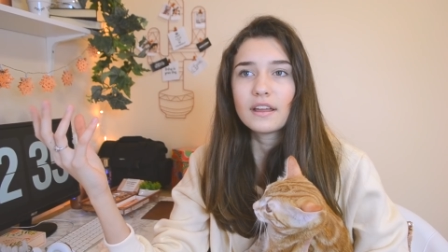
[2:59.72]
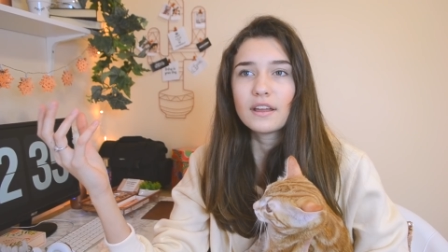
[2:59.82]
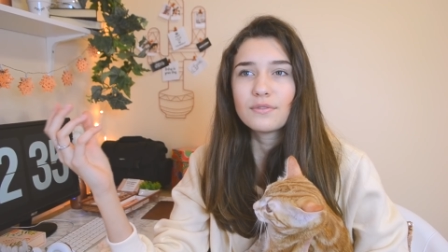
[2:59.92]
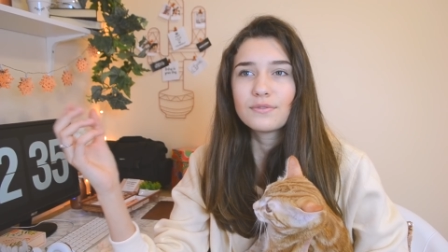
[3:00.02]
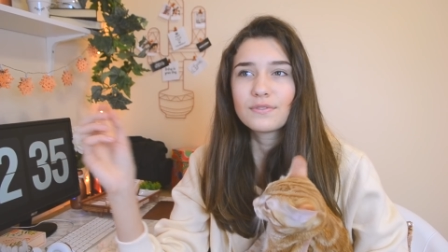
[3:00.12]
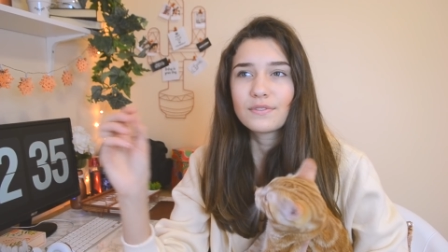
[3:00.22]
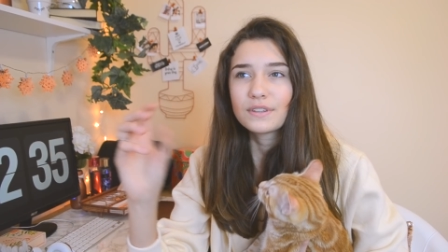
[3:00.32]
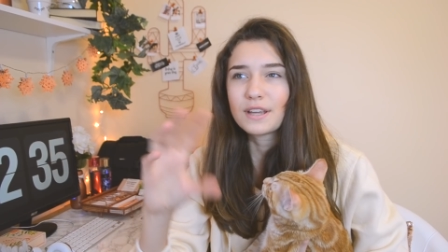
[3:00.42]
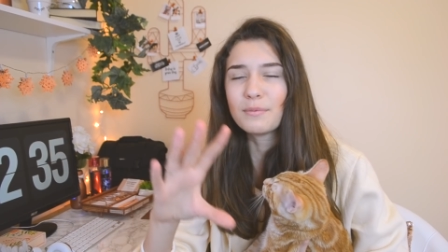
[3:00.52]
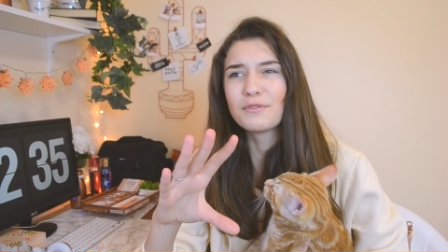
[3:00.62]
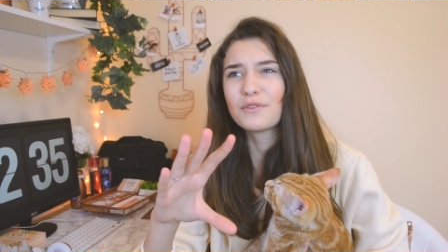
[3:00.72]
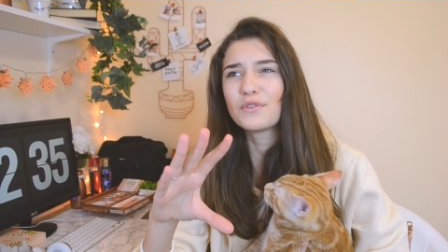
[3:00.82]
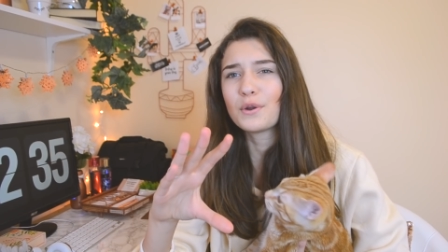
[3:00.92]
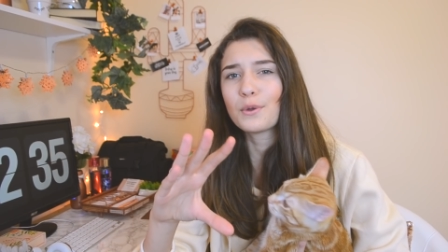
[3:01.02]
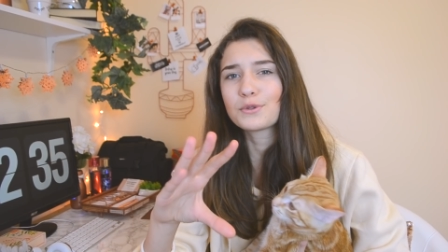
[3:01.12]
If some of your
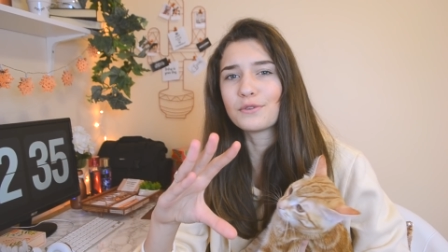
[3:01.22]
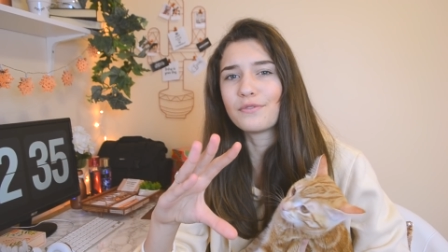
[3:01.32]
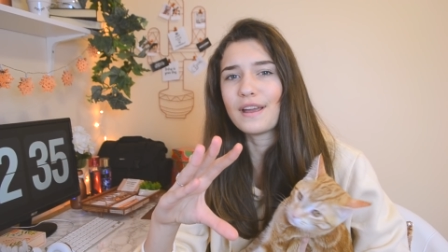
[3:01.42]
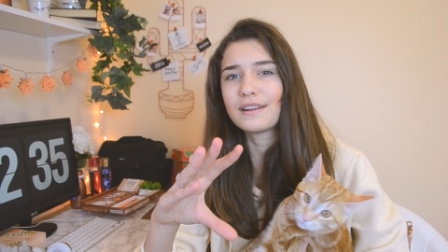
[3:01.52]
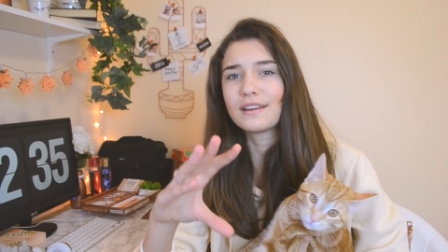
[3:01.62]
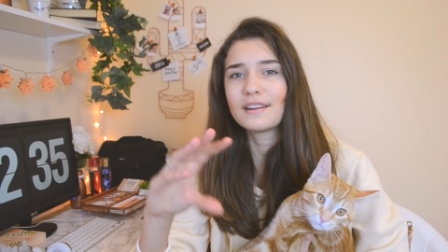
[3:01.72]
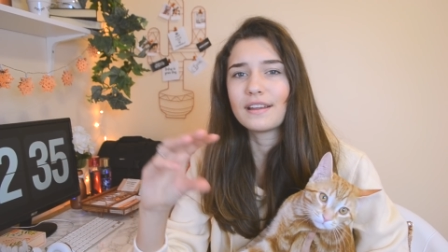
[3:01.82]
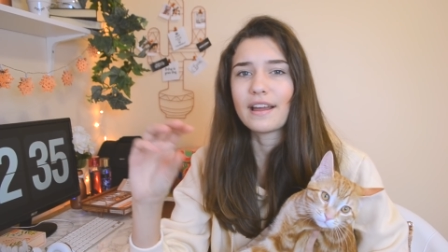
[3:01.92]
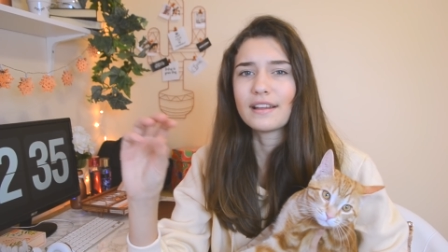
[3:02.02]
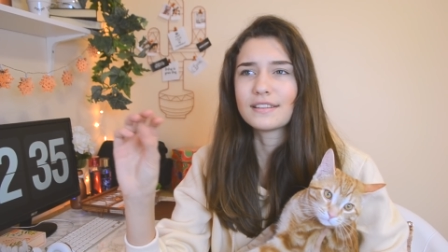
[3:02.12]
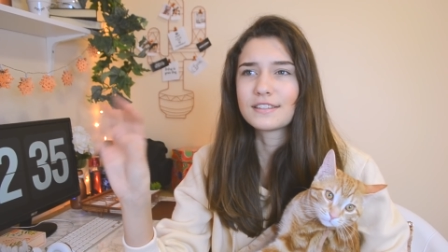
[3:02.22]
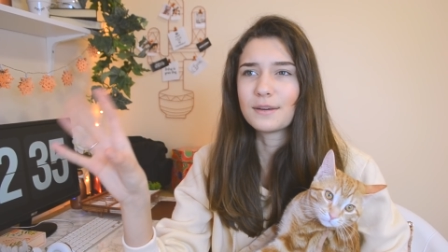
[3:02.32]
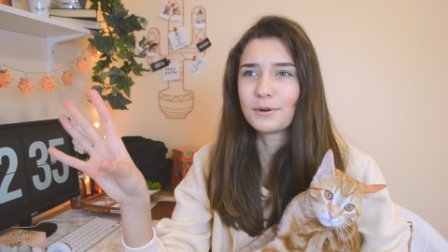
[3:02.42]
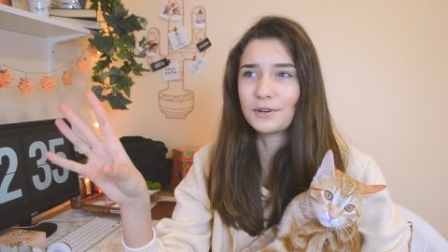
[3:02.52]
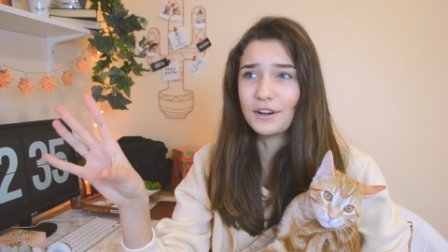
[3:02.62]
photos are faded and
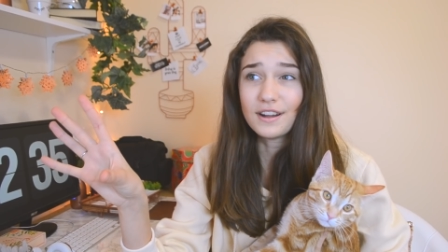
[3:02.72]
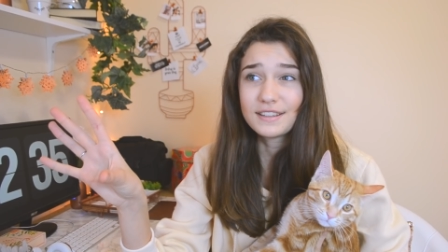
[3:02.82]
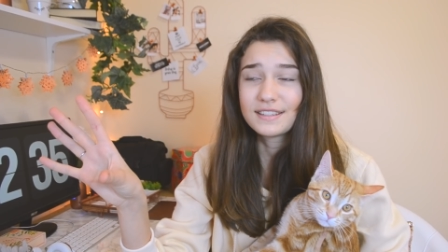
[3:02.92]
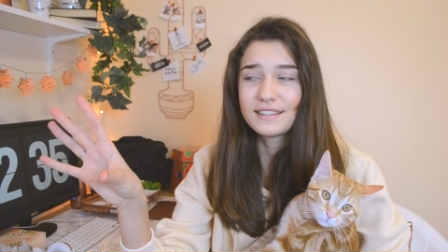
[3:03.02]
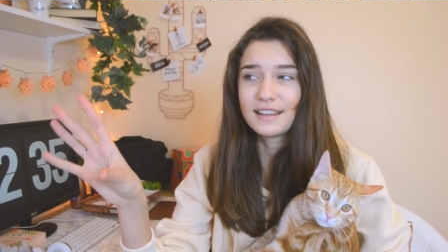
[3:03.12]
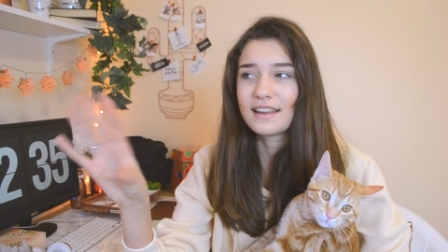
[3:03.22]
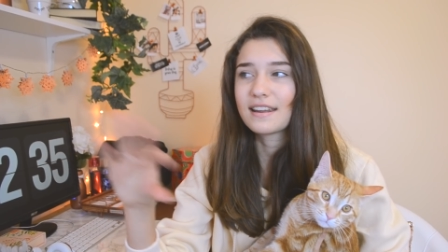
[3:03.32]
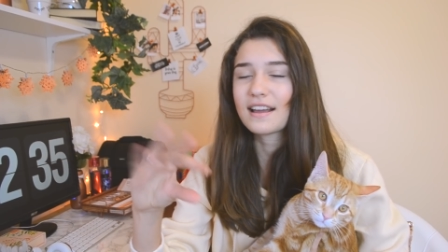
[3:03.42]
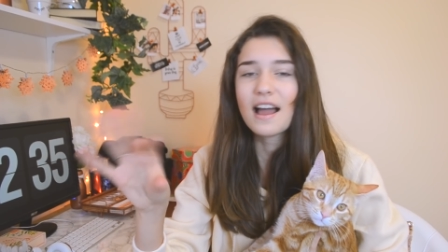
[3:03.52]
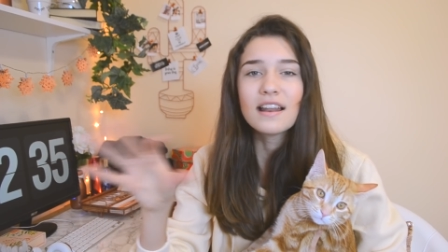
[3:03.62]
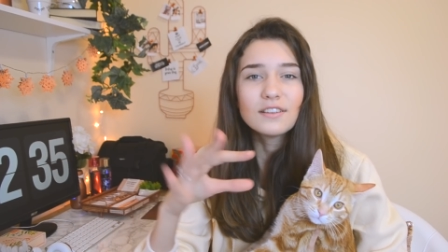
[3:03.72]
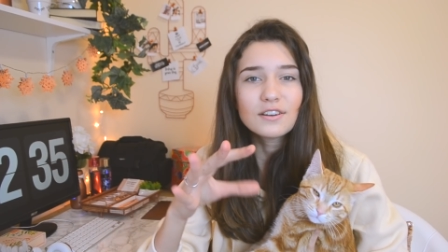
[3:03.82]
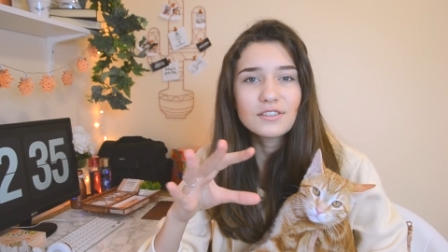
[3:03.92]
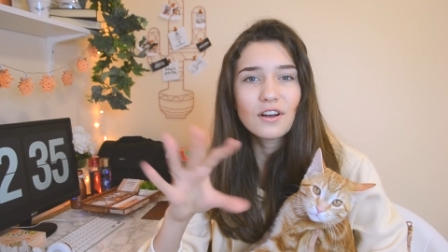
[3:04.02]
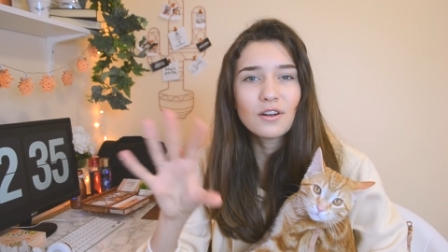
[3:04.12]
some are not, then it kind of
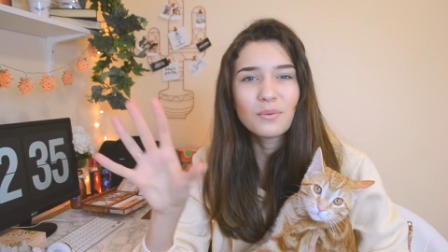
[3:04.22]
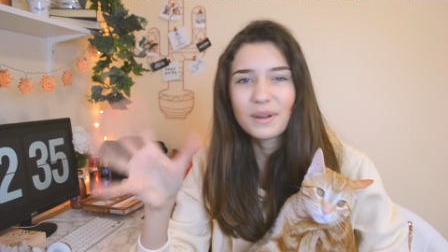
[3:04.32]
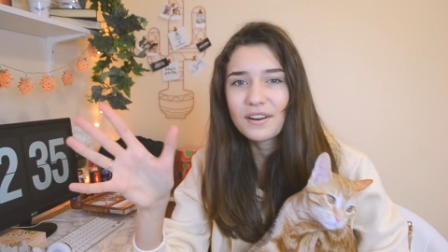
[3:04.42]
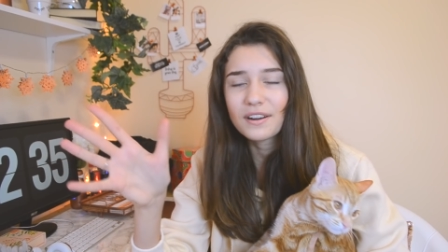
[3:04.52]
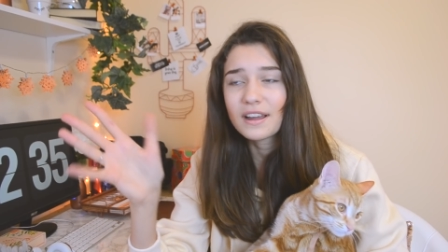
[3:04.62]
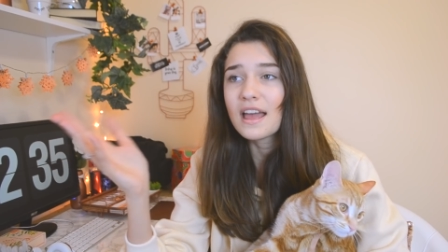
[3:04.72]
looks all weird.